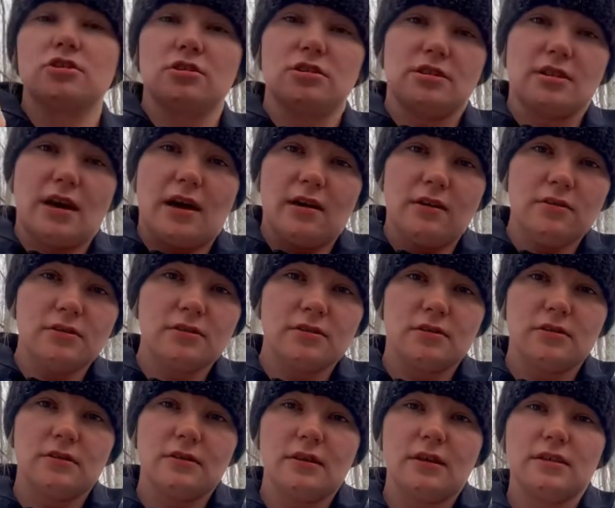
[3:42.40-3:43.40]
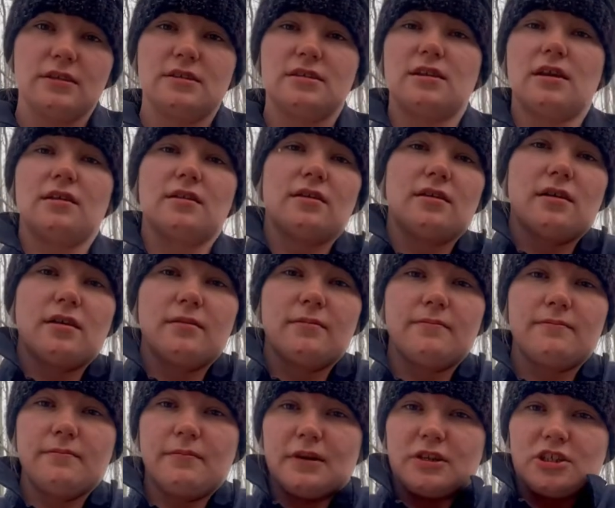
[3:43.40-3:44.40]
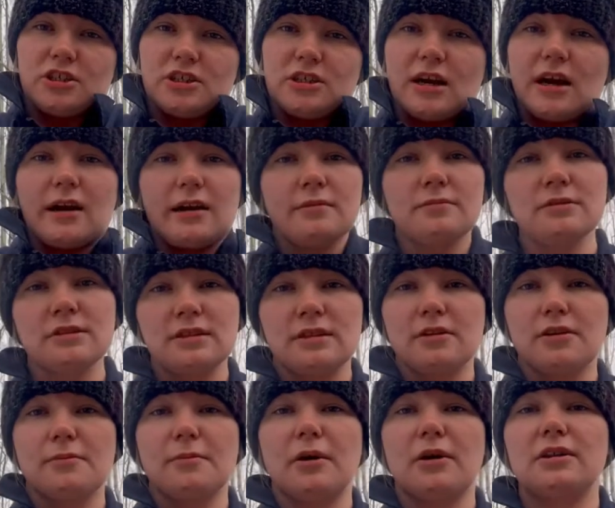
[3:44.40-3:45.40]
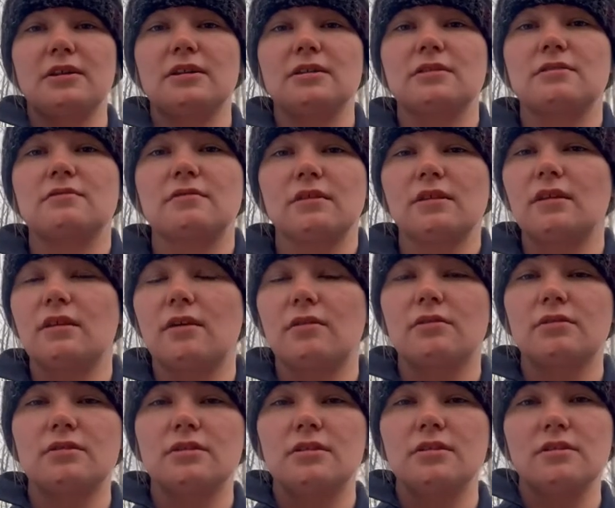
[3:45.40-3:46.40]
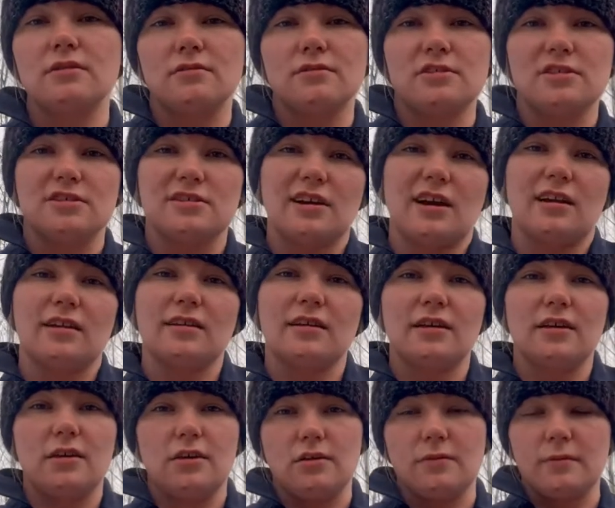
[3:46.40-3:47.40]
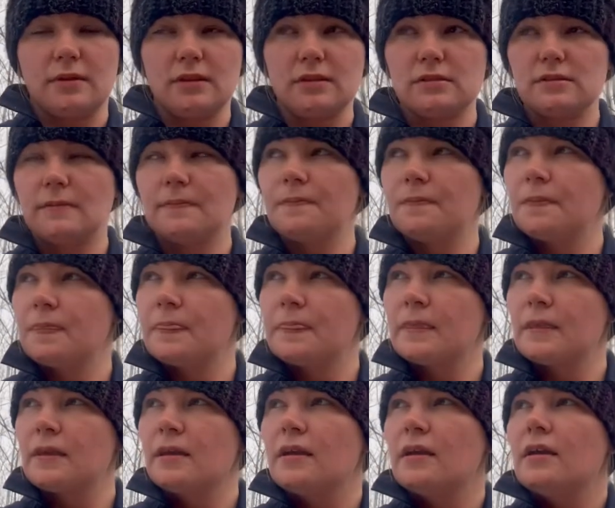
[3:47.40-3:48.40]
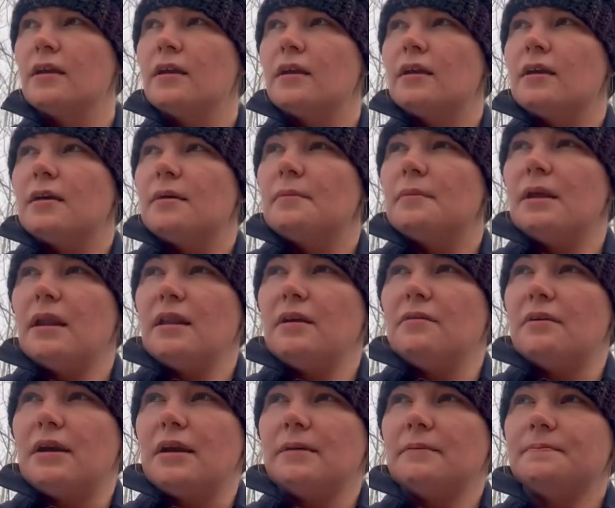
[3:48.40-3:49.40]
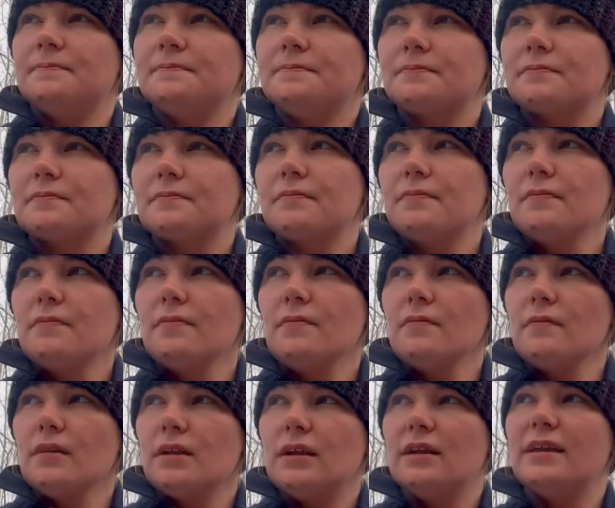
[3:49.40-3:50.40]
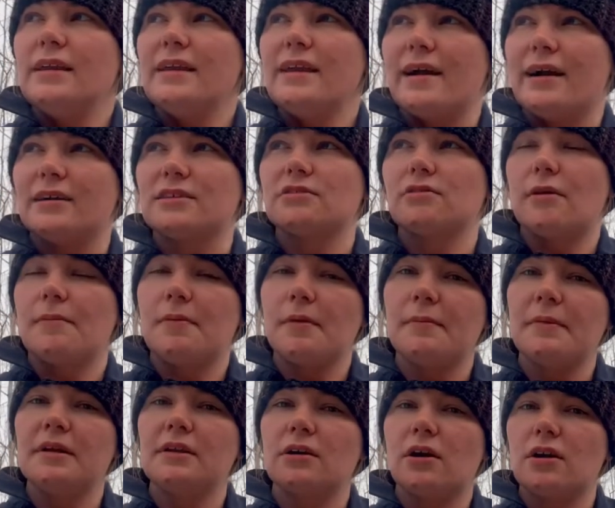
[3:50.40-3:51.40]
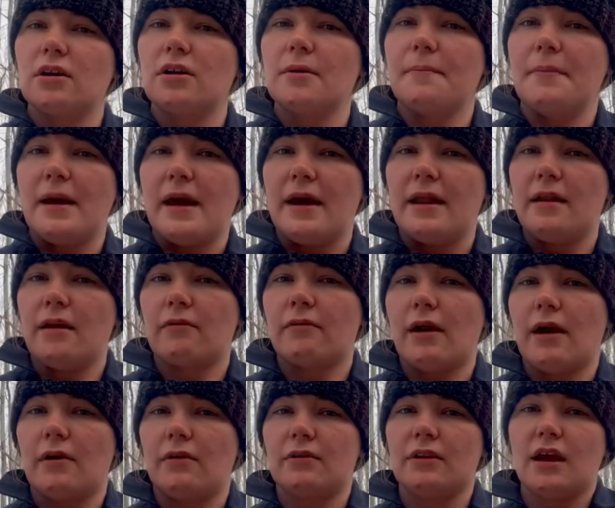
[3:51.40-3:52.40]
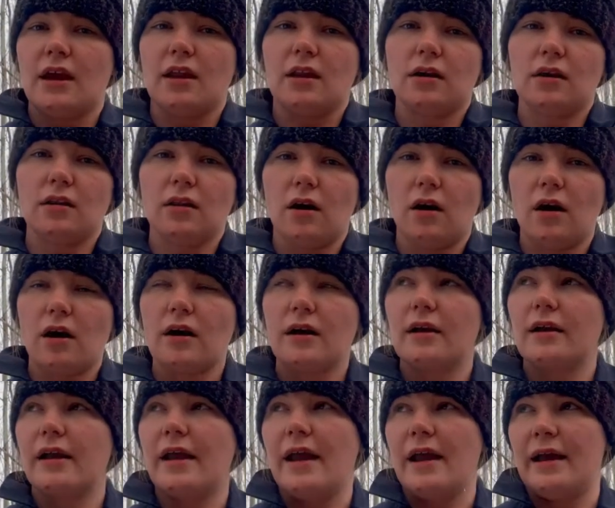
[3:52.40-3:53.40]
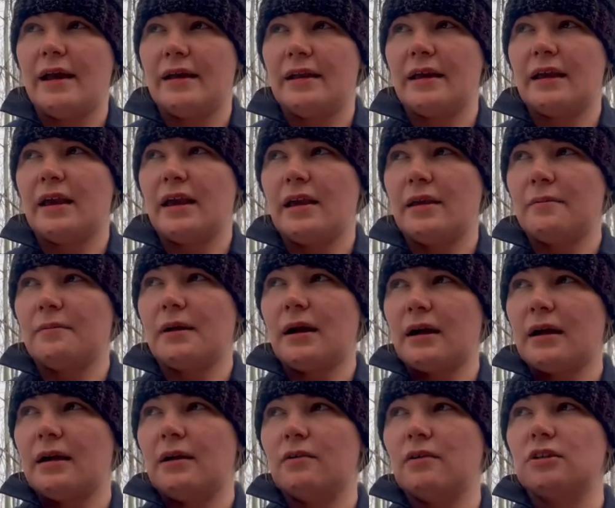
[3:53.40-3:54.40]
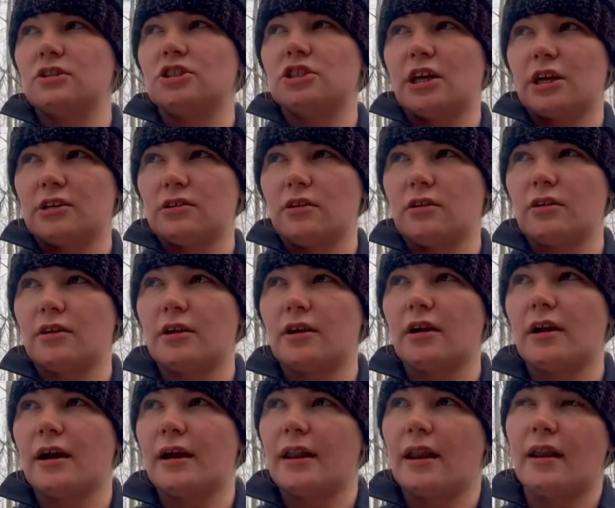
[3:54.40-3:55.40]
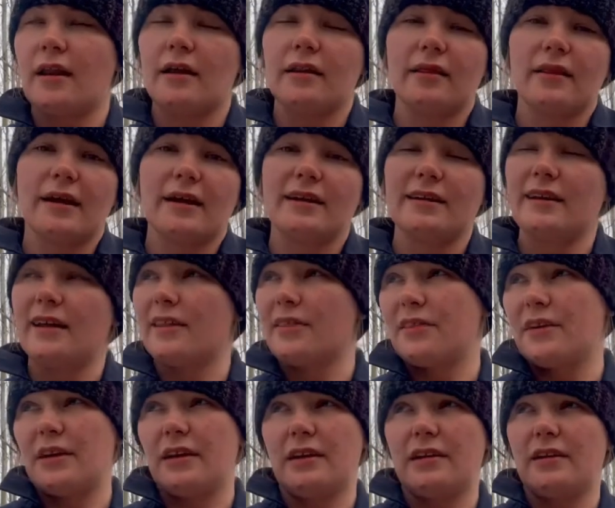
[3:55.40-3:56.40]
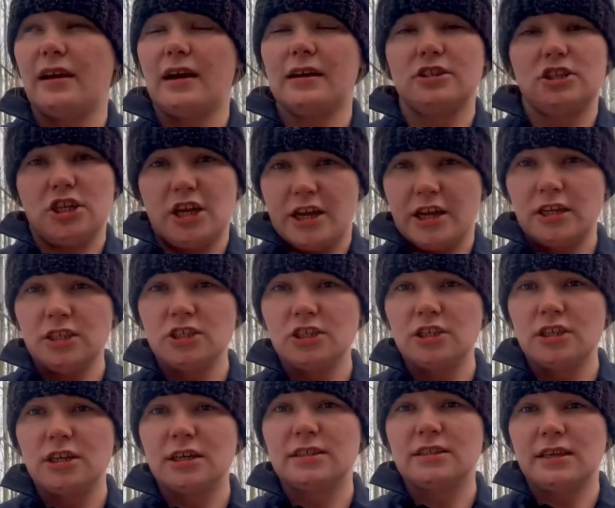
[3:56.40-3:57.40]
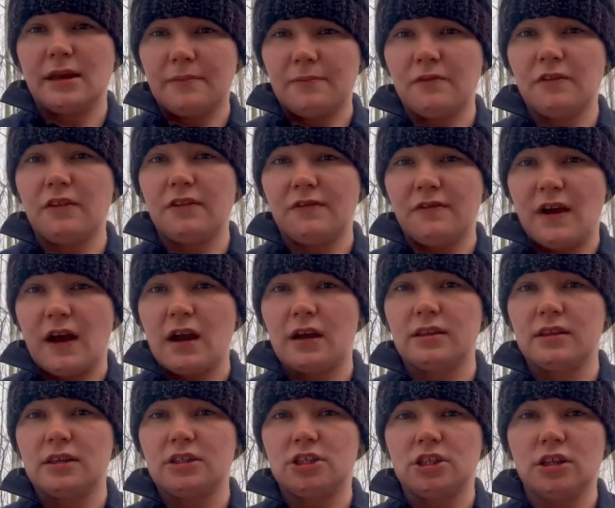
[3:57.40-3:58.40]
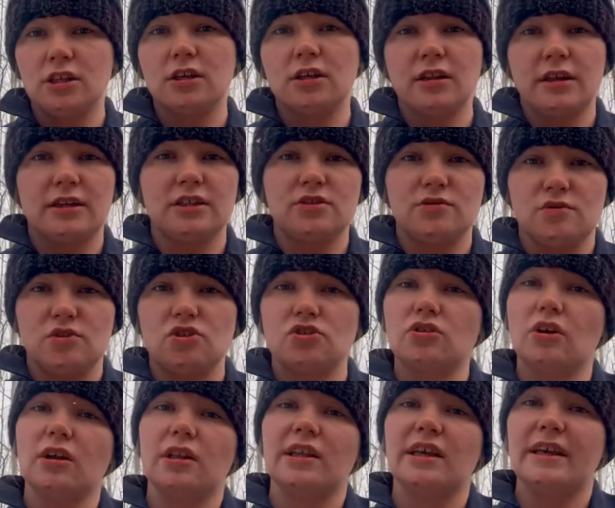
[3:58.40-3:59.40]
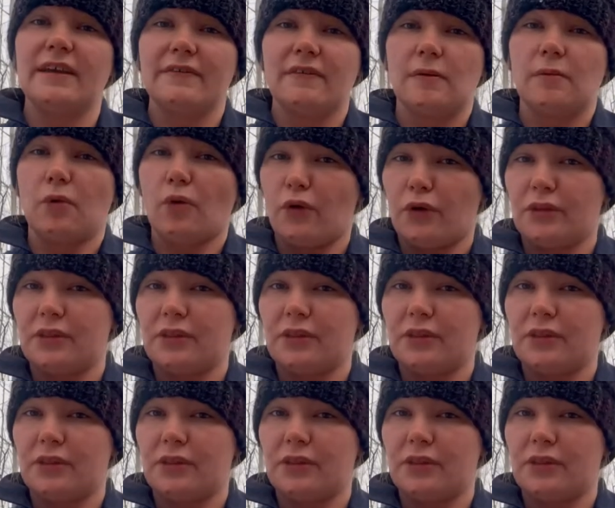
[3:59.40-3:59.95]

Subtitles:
sows that's done it a bunch of times, and her body doesn't really know what to do. It's just kind of like humans. But anyway, yeah, so I put my daughter to bed around 8 o'clock, and I came back out and checked on her, and like nothing had changed, except for the fact that she looked like she was struggling even more